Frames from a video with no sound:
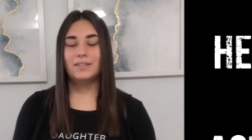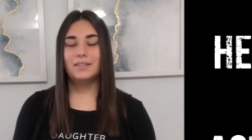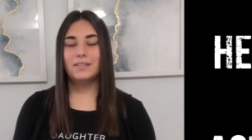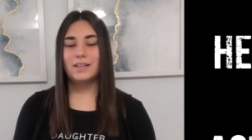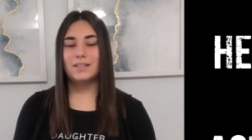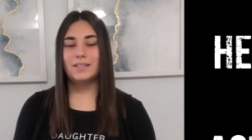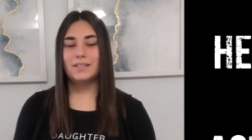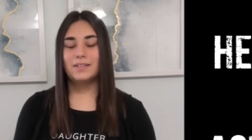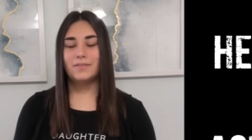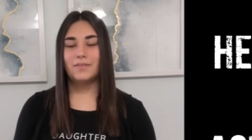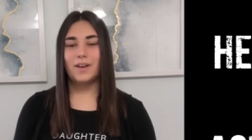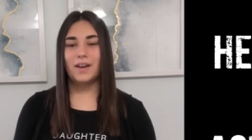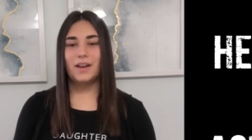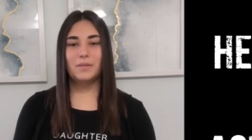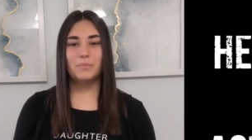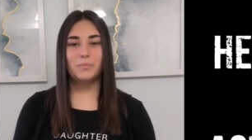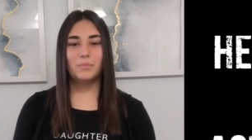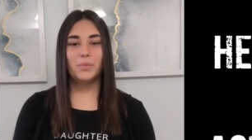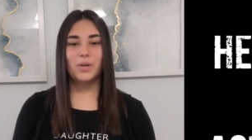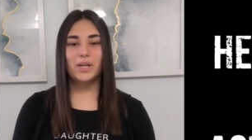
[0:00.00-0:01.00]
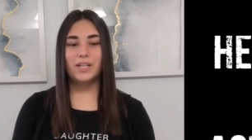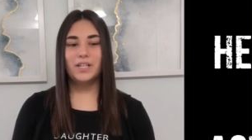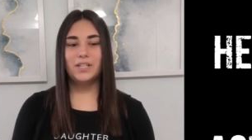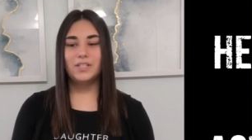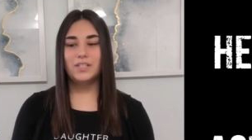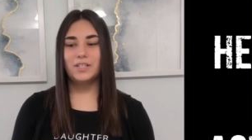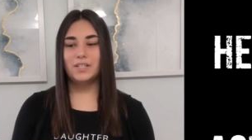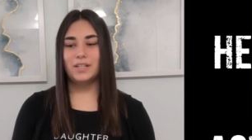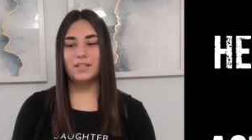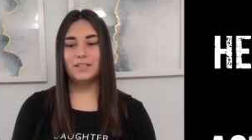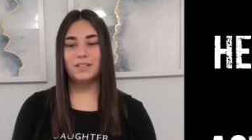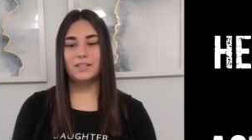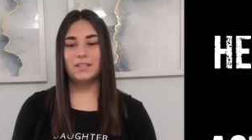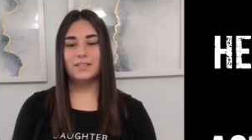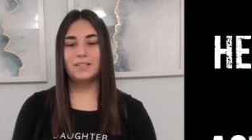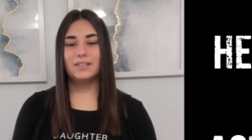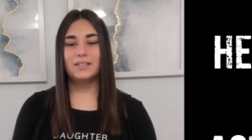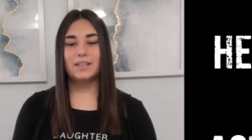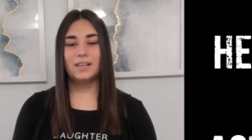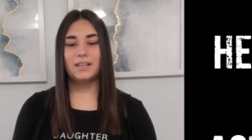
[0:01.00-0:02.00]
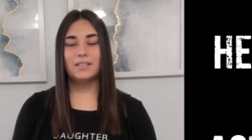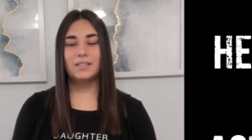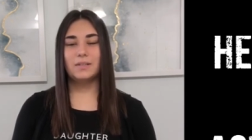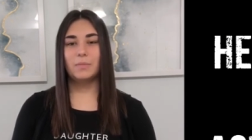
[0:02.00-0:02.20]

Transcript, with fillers: testified and preached and did skits